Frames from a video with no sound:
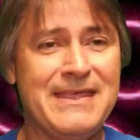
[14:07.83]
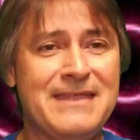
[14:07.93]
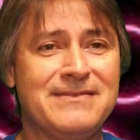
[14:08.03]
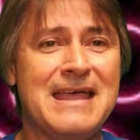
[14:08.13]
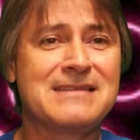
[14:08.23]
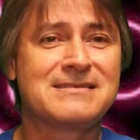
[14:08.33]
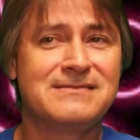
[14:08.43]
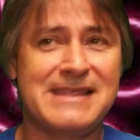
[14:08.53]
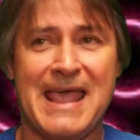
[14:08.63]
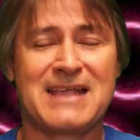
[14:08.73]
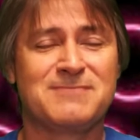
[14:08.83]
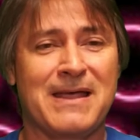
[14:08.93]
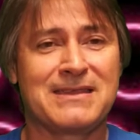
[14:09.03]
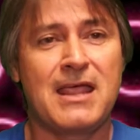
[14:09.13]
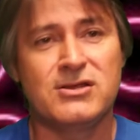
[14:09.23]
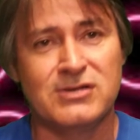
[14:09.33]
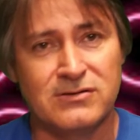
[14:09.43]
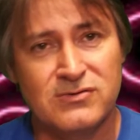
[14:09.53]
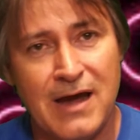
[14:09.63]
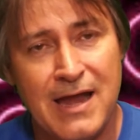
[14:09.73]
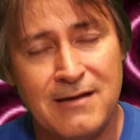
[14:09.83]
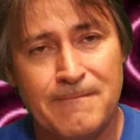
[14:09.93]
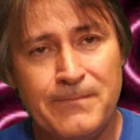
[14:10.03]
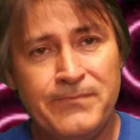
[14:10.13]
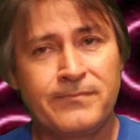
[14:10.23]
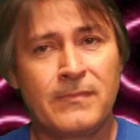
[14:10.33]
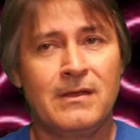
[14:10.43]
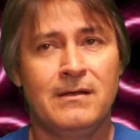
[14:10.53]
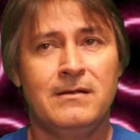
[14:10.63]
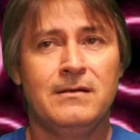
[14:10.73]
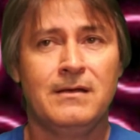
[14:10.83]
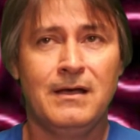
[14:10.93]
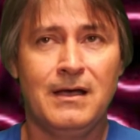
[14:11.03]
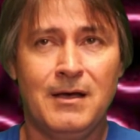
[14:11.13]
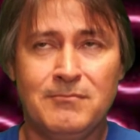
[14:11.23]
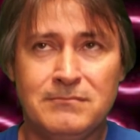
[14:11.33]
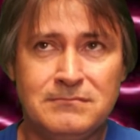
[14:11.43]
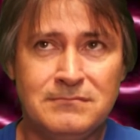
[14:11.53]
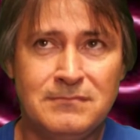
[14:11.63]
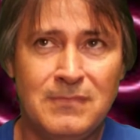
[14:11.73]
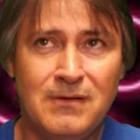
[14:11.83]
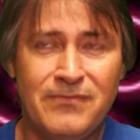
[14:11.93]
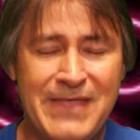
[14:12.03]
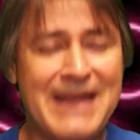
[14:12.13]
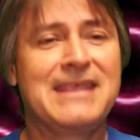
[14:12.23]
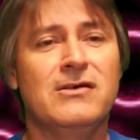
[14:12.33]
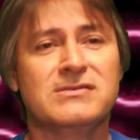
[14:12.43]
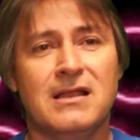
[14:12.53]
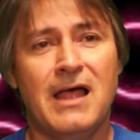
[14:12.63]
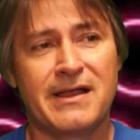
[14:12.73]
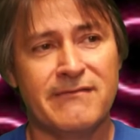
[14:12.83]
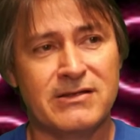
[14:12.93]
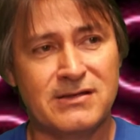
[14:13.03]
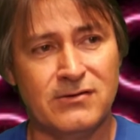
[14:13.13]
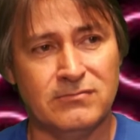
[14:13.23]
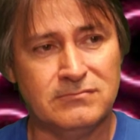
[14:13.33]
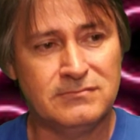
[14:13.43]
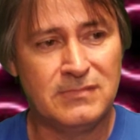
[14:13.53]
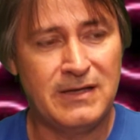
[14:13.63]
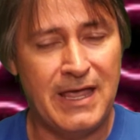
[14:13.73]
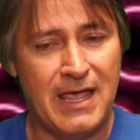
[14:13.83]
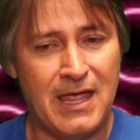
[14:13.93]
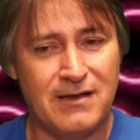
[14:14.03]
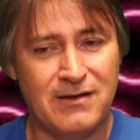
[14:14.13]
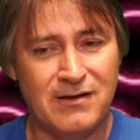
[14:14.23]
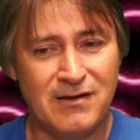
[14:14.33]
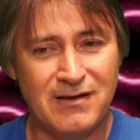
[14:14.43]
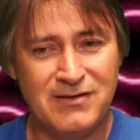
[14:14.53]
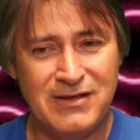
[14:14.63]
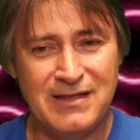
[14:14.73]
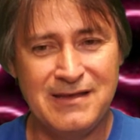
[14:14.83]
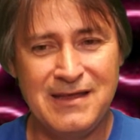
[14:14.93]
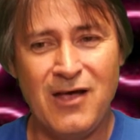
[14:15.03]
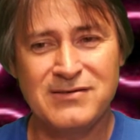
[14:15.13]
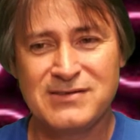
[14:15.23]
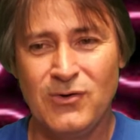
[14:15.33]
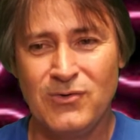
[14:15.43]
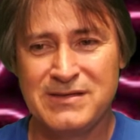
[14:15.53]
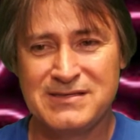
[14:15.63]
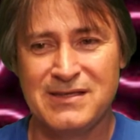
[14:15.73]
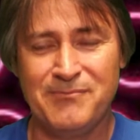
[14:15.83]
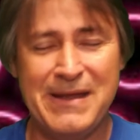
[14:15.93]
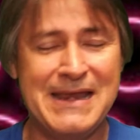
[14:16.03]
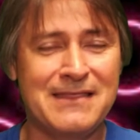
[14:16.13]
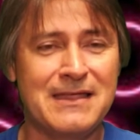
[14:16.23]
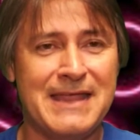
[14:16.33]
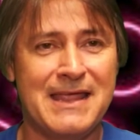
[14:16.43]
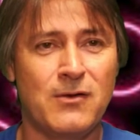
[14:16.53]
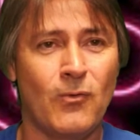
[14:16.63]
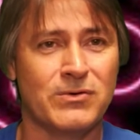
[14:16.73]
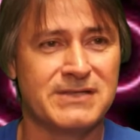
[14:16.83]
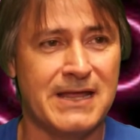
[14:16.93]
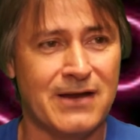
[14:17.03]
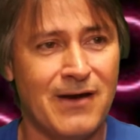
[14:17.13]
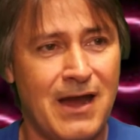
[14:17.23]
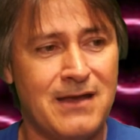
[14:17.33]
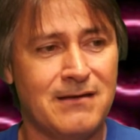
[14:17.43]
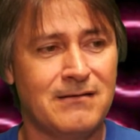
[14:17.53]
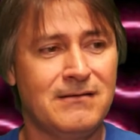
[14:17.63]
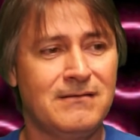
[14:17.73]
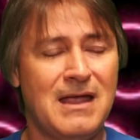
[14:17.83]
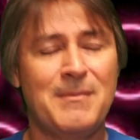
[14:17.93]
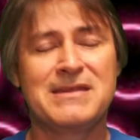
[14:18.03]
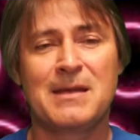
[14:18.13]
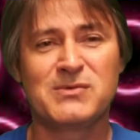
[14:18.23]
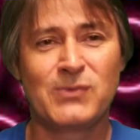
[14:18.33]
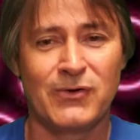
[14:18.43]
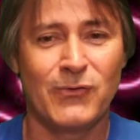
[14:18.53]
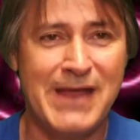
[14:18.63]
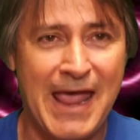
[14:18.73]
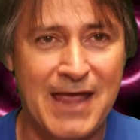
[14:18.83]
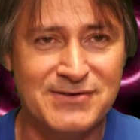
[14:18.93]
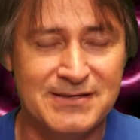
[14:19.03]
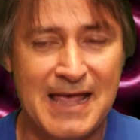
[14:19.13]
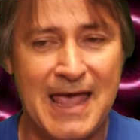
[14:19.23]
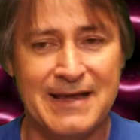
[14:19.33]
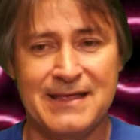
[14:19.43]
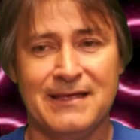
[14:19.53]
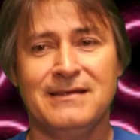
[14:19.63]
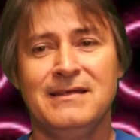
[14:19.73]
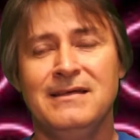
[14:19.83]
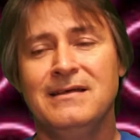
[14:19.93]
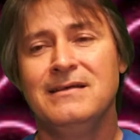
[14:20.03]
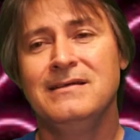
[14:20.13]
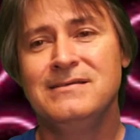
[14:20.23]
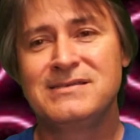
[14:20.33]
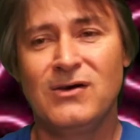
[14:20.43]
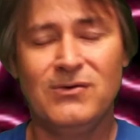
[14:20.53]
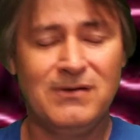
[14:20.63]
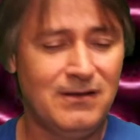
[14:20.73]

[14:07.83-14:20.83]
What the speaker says: That's the expectations, right? That kills a lot of it too. And also it's the beating the dead horse thing, right? How many times are we going to rehash this idea? So